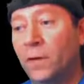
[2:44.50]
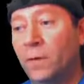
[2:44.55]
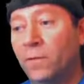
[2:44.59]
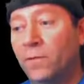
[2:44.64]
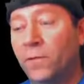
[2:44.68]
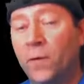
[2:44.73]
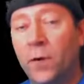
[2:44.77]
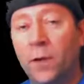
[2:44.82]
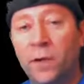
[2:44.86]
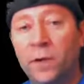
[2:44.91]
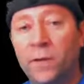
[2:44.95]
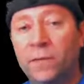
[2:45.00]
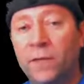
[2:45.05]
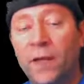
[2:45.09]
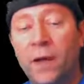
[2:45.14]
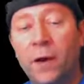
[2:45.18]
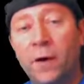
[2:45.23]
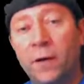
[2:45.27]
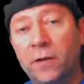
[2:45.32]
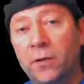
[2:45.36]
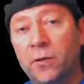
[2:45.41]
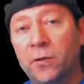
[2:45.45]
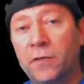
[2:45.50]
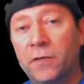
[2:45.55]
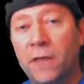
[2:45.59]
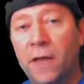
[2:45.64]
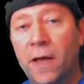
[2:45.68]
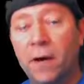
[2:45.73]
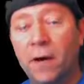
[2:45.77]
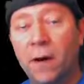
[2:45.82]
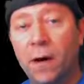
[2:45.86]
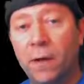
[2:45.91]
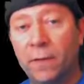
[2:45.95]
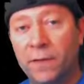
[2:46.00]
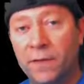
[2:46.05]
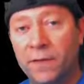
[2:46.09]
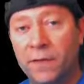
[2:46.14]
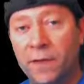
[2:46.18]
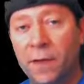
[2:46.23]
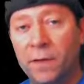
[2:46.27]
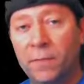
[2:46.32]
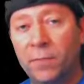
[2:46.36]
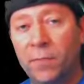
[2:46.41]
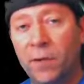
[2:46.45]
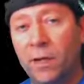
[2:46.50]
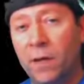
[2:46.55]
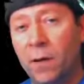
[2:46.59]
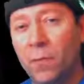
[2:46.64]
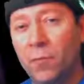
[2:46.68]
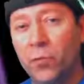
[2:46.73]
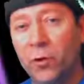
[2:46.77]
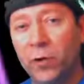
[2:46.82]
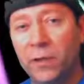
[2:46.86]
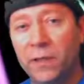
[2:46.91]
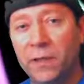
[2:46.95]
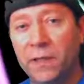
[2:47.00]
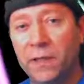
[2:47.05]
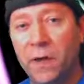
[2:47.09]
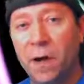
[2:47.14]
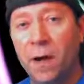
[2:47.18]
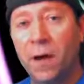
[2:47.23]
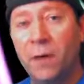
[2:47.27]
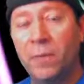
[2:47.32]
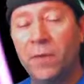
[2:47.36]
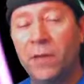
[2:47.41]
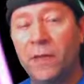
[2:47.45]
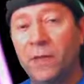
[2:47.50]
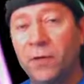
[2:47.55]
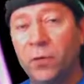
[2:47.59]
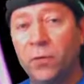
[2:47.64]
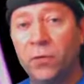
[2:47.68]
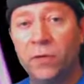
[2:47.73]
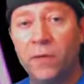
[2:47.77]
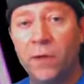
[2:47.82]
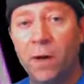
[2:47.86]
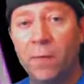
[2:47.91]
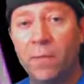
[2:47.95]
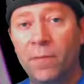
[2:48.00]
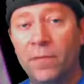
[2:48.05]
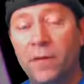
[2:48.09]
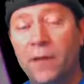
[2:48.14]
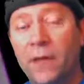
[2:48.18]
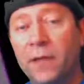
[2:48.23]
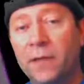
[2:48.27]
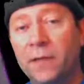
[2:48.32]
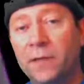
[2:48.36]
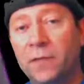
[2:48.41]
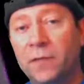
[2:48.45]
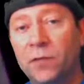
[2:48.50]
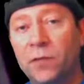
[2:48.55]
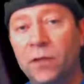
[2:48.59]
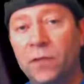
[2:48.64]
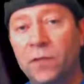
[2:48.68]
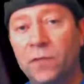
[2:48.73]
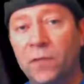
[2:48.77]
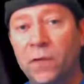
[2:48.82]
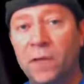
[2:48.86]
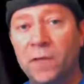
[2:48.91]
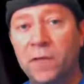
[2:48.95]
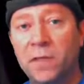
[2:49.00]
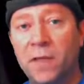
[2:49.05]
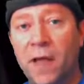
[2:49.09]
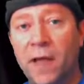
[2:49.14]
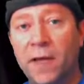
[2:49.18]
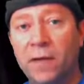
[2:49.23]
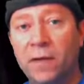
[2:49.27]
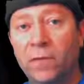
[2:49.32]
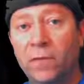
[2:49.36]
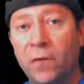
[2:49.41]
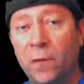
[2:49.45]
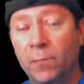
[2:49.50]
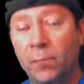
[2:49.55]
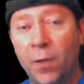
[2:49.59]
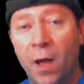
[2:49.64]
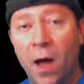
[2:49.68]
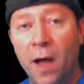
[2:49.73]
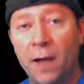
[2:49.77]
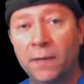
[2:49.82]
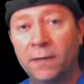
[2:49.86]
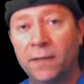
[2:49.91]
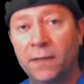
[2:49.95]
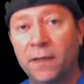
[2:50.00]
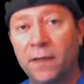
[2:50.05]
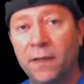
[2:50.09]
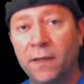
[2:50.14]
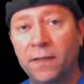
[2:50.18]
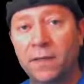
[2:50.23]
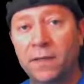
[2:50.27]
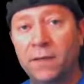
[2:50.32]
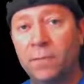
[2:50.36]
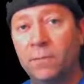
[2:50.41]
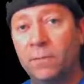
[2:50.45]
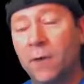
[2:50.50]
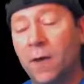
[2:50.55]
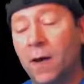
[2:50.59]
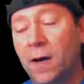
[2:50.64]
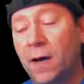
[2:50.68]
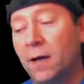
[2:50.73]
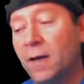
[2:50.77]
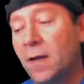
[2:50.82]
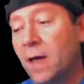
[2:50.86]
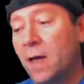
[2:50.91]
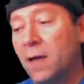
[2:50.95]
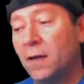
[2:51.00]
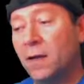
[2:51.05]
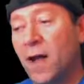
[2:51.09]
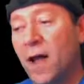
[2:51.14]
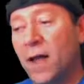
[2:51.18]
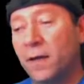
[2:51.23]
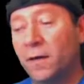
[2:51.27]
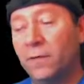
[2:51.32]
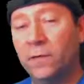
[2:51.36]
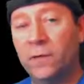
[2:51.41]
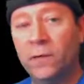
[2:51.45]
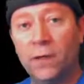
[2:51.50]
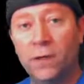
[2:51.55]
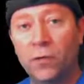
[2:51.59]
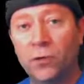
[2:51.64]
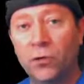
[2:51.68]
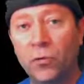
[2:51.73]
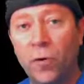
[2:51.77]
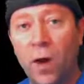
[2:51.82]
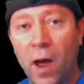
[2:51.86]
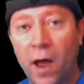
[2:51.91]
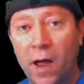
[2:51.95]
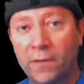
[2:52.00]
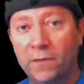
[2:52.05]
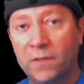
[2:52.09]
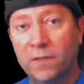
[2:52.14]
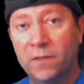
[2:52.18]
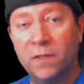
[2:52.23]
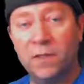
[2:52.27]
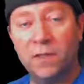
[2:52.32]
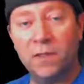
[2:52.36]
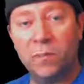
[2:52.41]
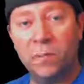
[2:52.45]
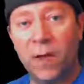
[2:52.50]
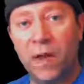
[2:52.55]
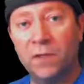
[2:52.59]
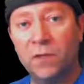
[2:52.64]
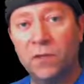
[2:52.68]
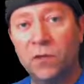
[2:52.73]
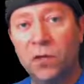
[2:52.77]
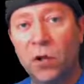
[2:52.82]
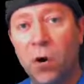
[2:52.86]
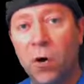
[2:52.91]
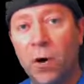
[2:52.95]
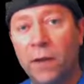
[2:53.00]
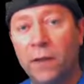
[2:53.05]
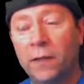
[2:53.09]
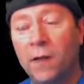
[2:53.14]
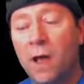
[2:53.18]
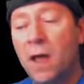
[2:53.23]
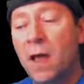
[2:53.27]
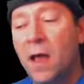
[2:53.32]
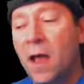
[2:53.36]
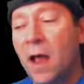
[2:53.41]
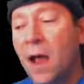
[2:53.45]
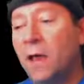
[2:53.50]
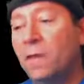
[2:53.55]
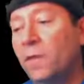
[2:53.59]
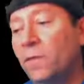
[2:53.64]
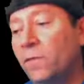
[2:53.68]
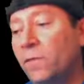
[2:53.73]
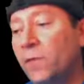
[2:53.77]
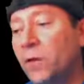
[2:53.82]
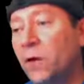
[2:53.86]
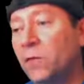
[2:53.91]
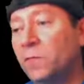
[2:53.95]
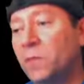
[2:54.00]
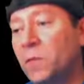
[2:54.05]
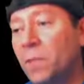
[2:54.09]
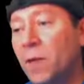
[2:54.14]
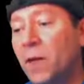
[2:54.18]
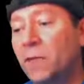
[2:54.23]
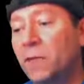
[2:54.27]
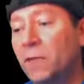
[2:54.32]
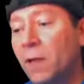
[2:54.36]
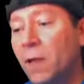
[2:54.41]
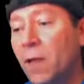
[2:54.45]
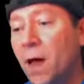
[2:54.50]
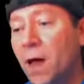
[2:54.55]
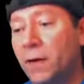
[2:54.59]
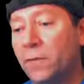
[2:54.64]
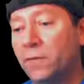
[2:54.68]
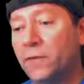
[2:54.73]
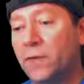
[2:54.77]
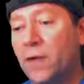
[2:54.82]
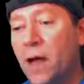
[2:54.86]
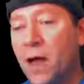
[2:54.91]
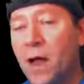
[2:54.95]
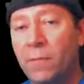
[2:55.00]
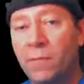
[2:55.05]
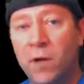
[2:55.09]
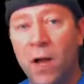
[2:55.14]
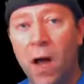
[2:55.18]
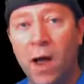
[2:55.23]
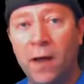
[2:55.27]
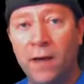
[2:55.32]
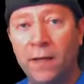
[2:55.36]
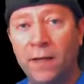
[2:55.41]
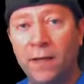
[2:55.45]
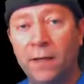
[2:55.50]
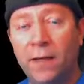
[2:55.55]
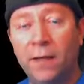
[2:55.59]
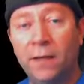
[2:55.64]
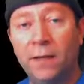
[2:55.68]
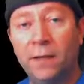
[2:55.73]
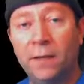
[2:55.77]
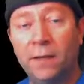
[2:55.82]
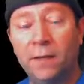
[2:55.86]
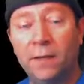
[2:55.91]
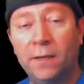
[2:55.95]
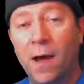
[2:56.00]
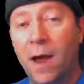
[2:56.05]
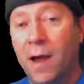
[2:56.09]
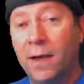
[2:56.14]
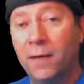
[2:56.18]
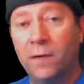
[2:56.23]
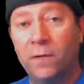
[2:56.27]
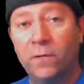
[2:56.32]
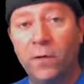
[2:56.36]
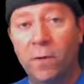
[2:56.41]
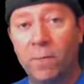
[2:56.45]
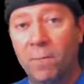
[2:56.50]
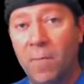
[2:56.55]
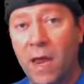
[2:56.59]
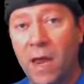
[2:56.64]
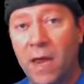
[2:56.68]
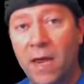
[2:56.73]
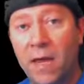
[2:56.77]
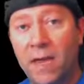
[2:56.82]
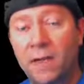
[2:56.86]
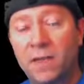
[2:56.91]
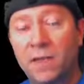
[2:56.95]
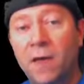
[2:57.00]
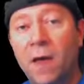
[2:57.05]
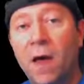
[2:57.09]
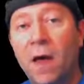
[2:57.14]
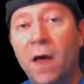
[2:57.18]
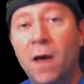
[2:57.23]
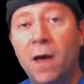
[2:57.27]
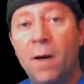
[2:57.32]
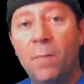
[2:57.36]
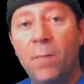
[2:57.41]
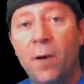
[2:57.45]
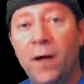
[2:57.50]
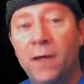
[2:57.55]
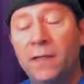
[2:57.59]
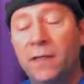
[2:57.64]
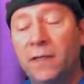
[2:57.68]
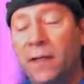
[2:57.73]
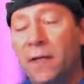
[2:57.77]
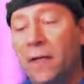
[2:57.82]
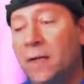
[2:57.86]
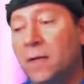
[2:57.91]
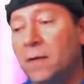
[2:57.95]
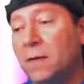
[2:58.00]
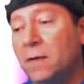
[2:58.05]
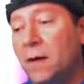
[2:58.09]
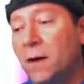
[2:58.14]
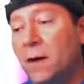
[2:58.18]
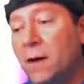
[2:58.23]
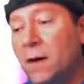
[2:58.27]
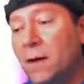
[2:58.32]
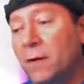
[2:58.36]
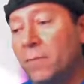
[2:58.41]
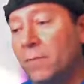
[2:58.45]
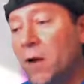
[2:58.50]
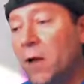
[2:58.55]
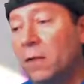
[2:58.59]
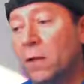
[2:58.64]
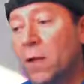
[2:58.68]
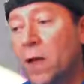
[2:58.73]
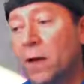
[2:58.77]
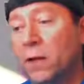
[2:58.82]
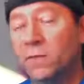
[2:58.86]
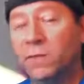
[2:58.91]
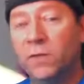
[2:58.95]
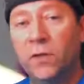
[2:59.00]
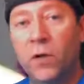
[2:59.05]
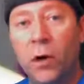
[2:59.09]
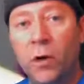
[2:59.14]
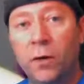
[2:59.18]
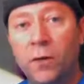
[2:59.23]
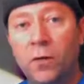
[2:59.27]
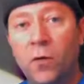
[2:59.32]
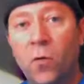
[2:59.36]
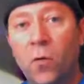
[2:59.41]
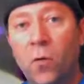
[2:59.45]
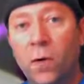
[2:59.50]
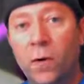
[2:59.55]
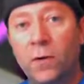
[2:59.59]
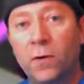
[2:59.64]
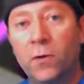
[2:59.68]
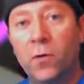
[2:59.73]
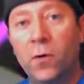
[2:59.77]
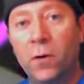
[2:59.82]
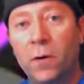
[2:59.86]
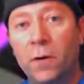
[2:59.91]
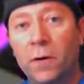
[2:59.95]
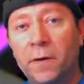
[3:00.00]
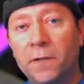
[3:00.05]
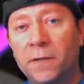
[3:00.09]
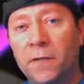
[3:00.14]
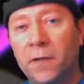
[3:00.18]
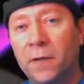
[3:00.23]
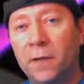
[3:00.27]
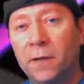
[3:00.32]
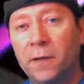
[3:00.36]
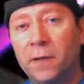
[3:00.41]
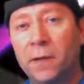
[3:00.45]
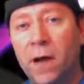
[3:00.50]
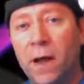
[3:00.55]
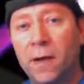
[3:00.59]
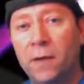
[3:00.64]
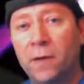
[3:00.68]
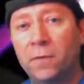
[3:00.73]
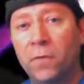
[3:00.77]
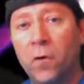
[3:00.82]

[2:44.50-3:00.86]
Full of characters that all of a sudden become really dumb and do dumb things just for the sake of the plot to get some kind of contrived suspense going. And the film spent a lot of time not in any kind of a maze, but in a lot of dark corridors in a kind of